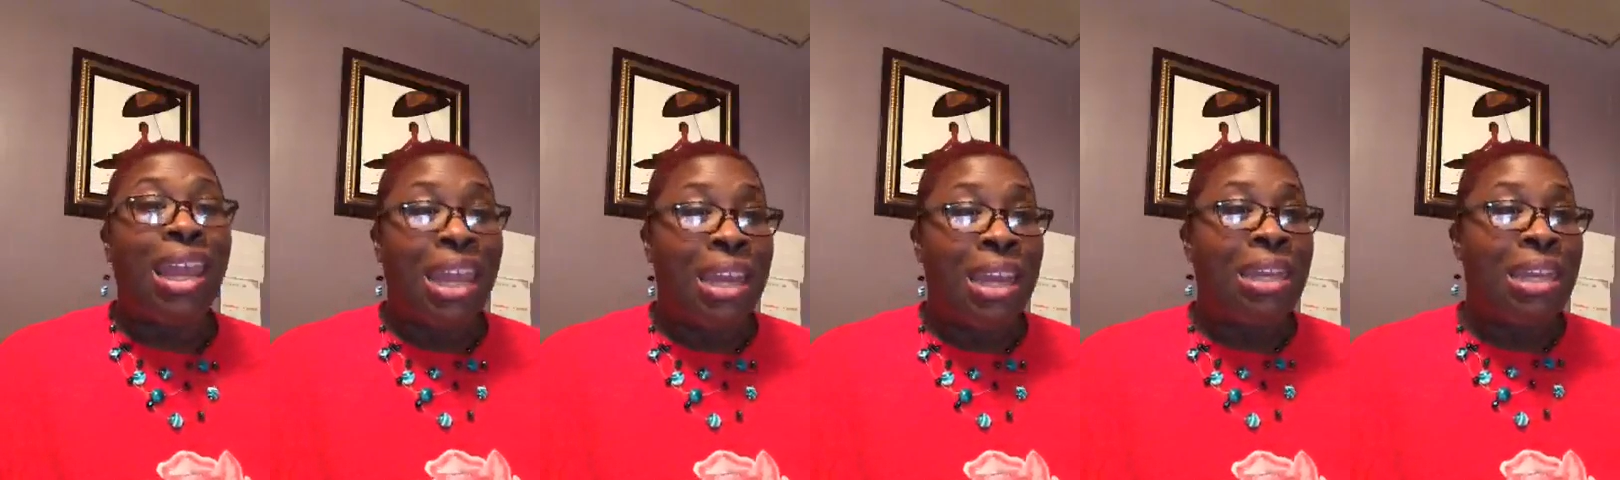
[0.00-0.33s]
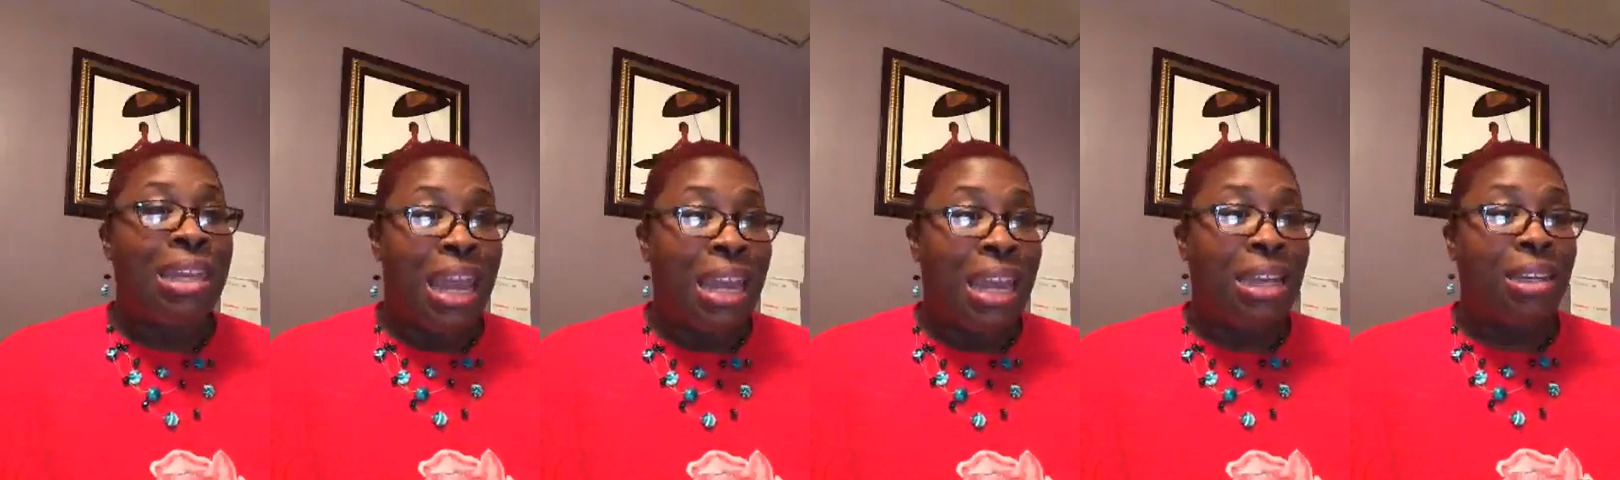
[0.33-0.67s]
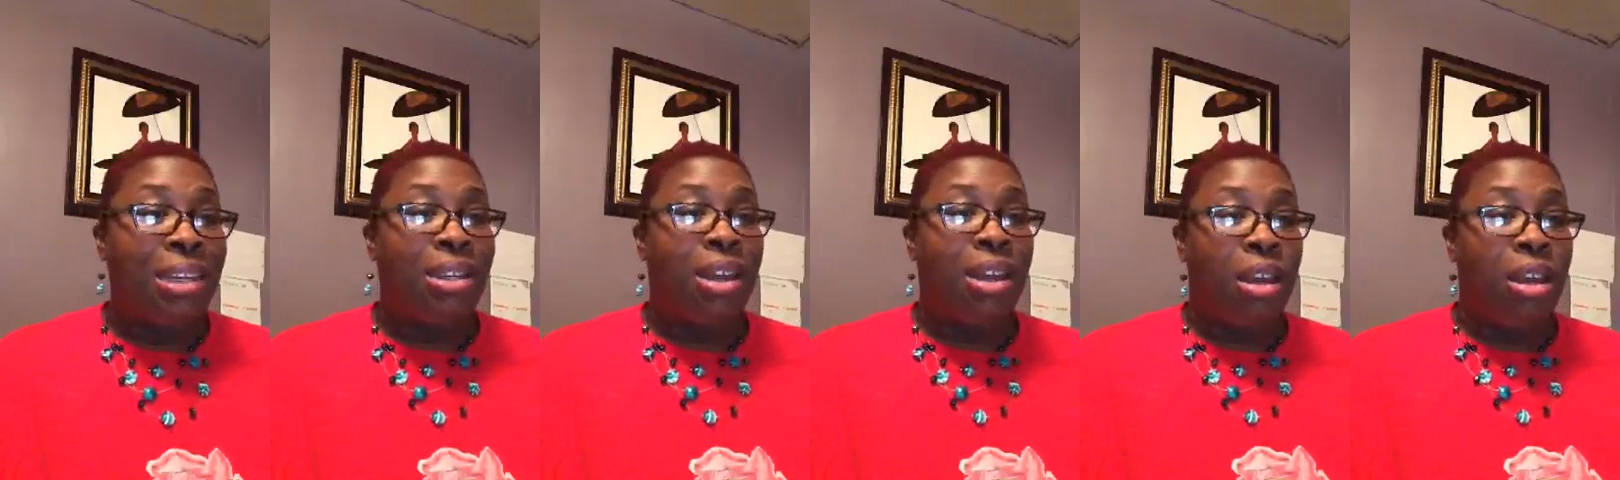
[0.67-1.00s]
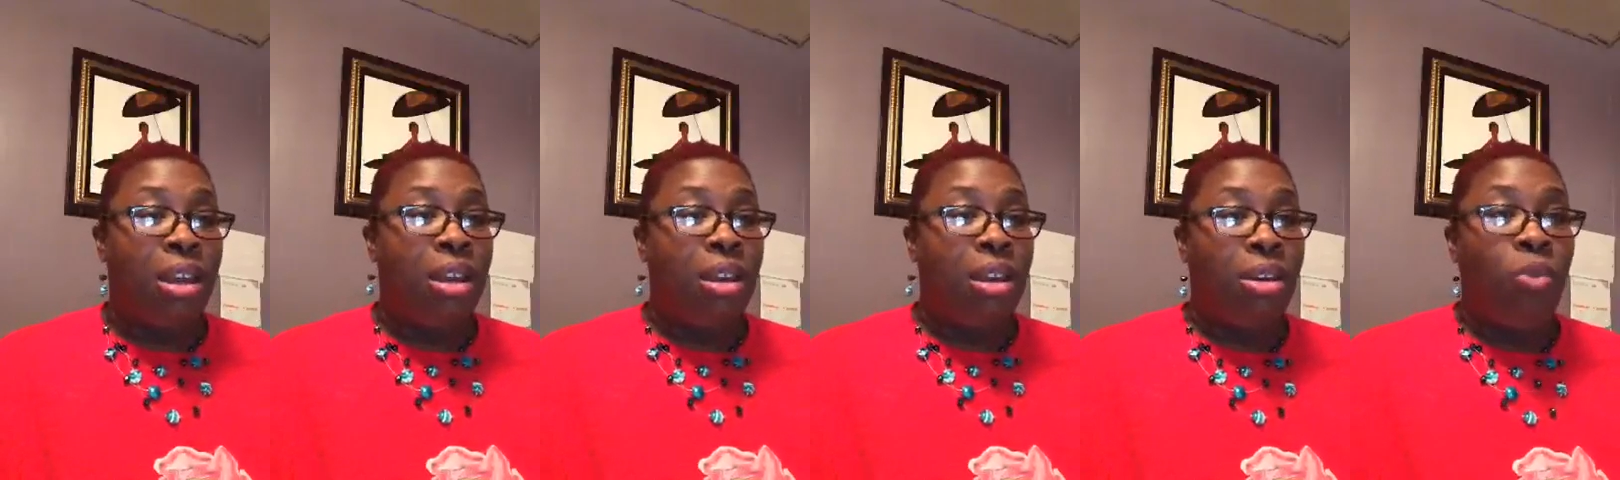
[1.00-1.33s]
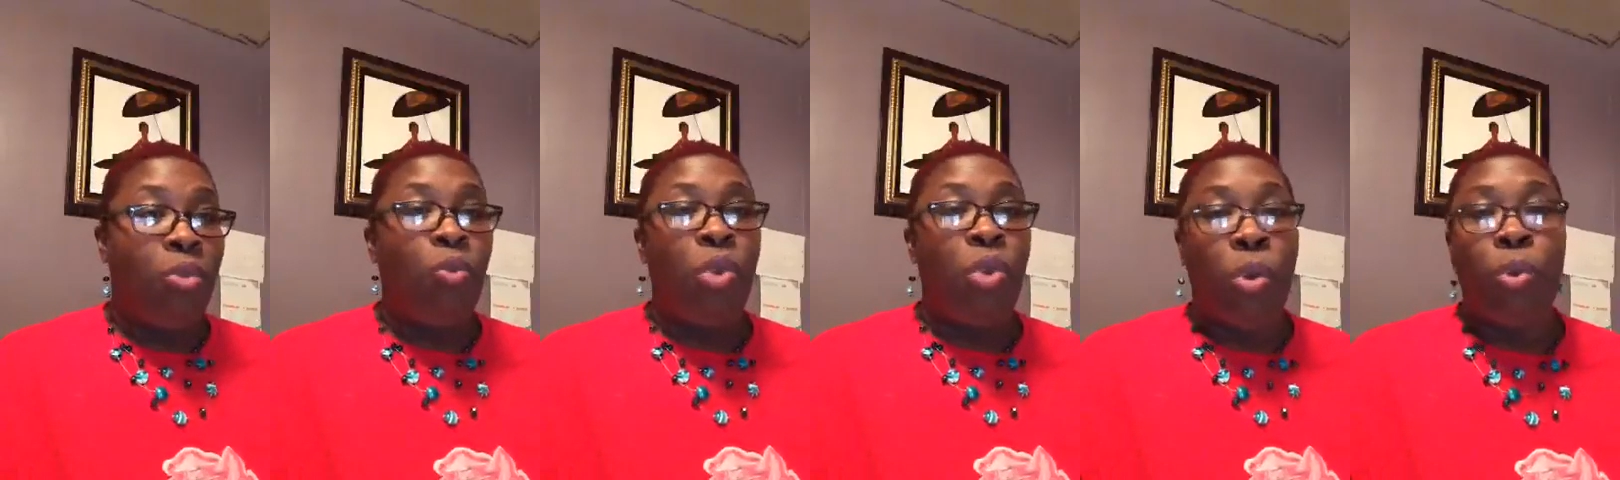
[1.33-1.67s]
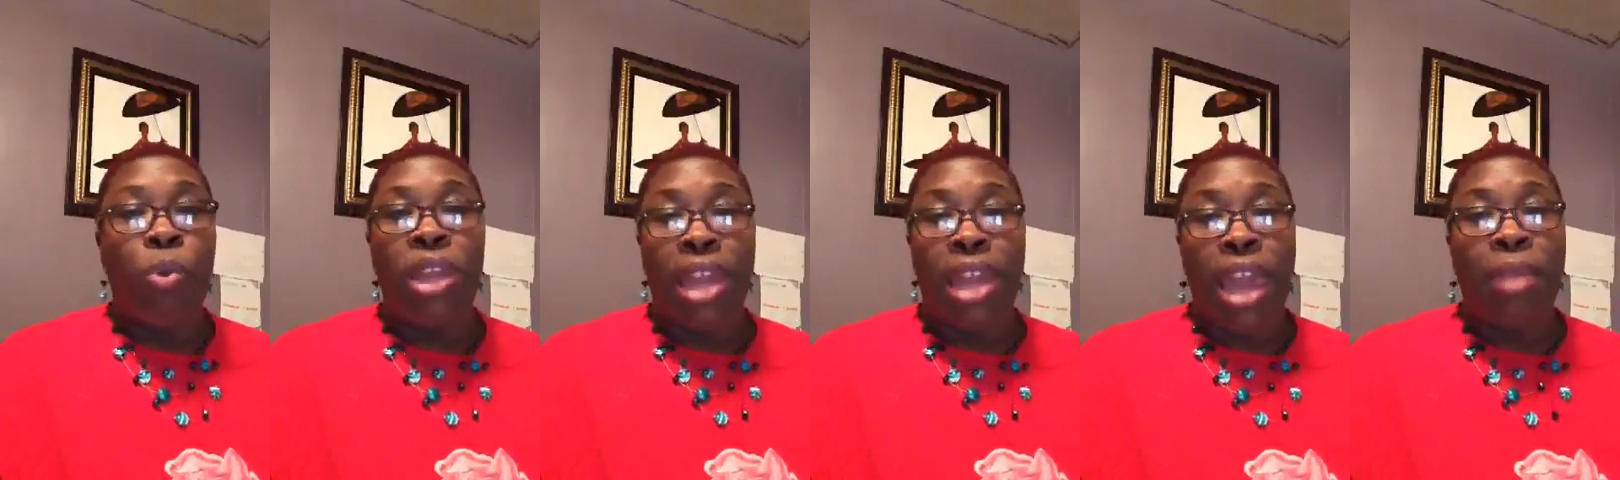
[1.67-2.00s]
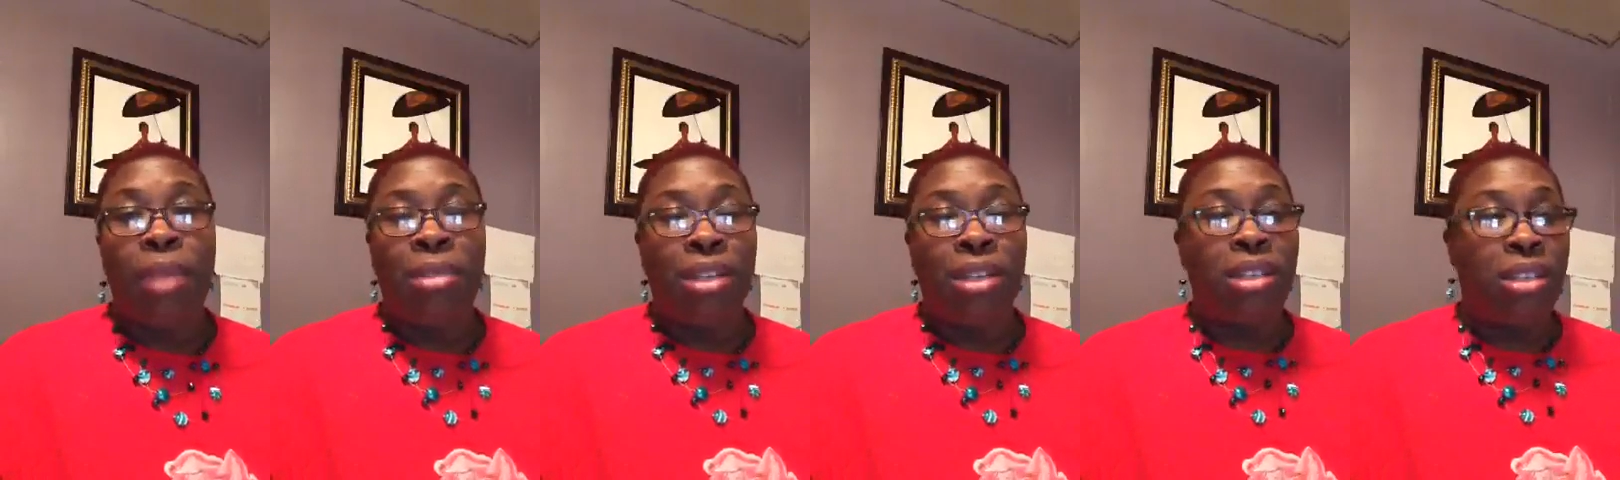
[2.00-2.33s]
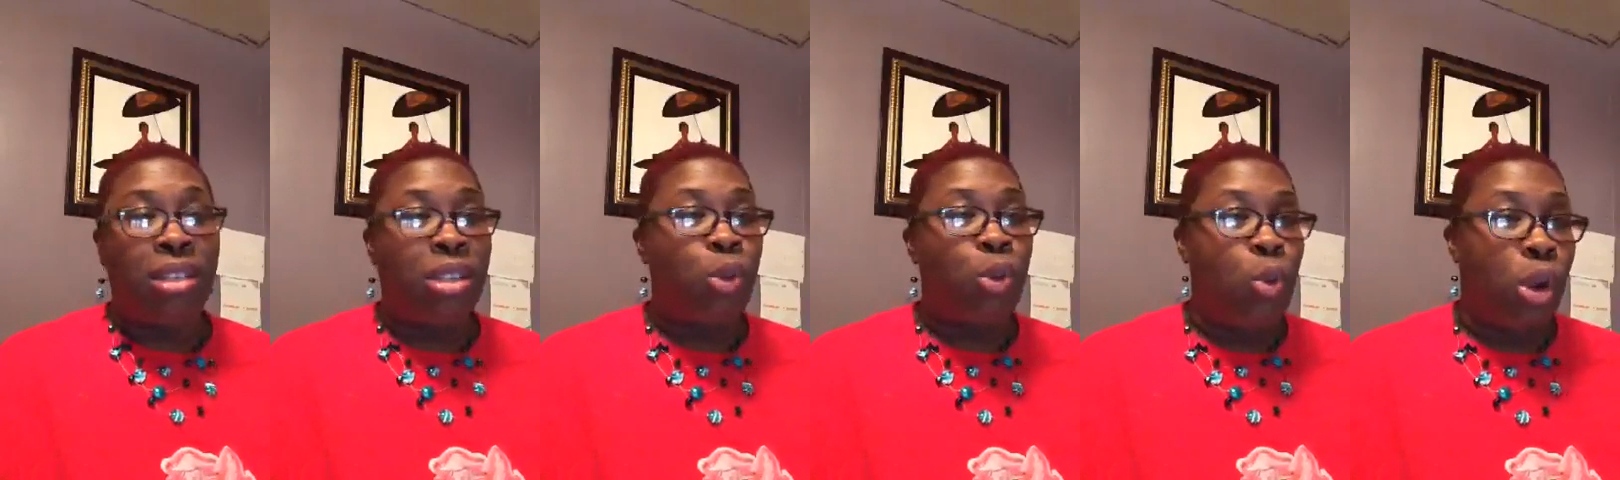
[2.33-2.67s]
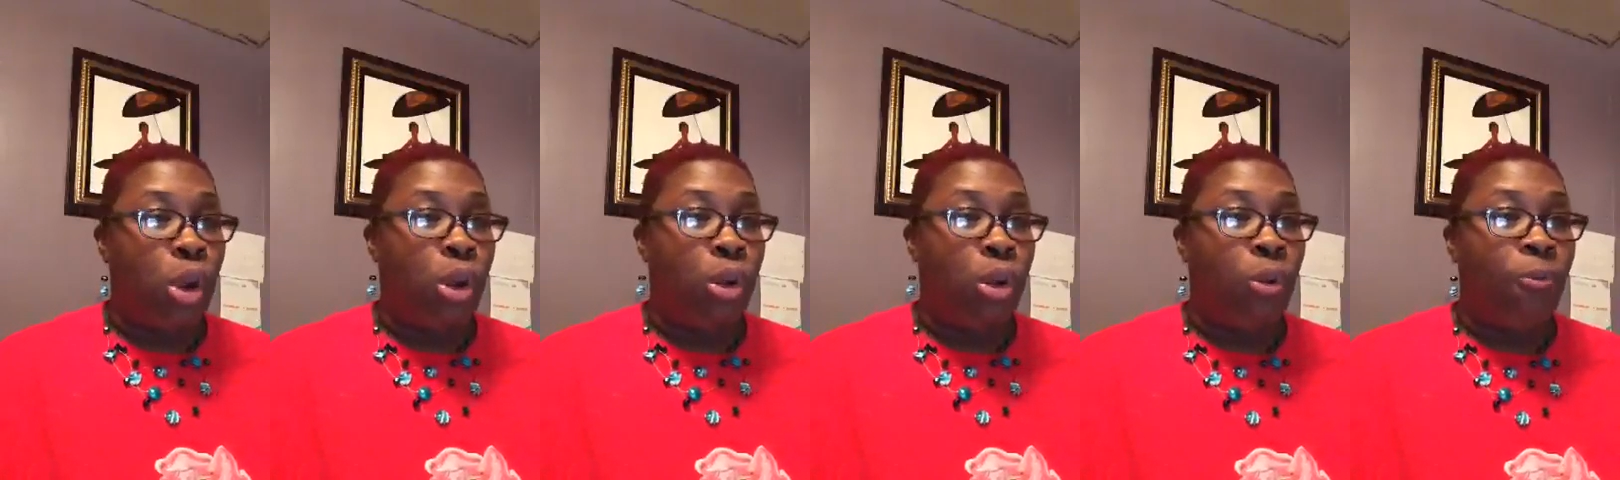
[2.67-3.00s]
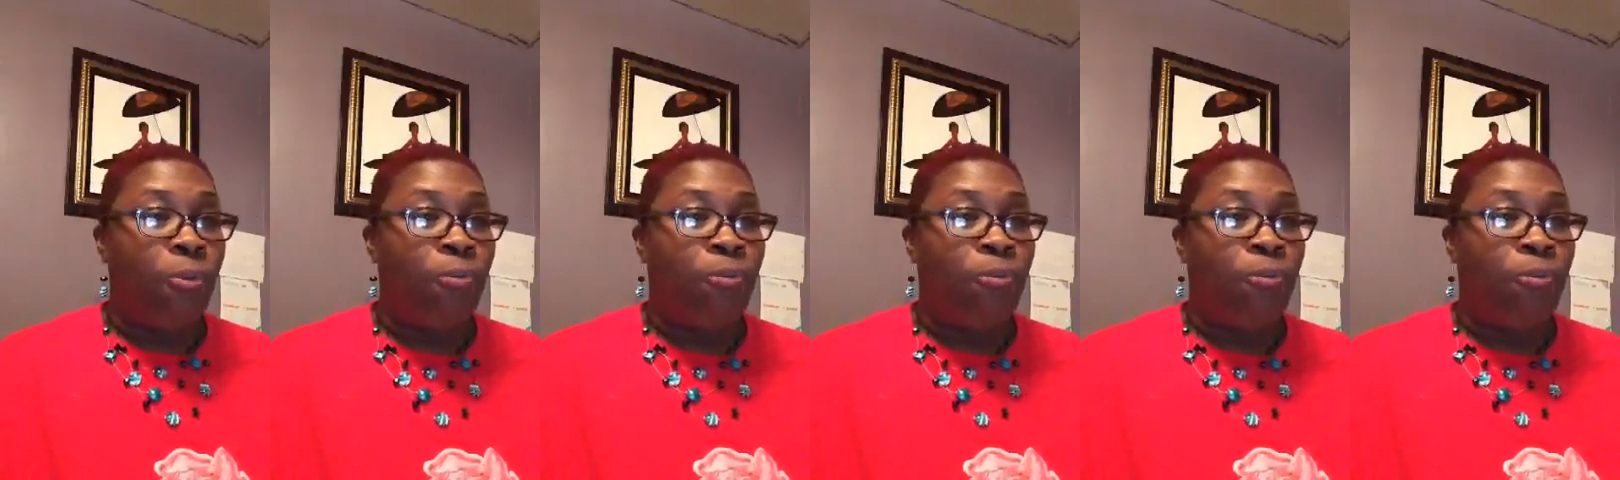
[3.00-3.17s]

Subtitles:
end date when we came into this world.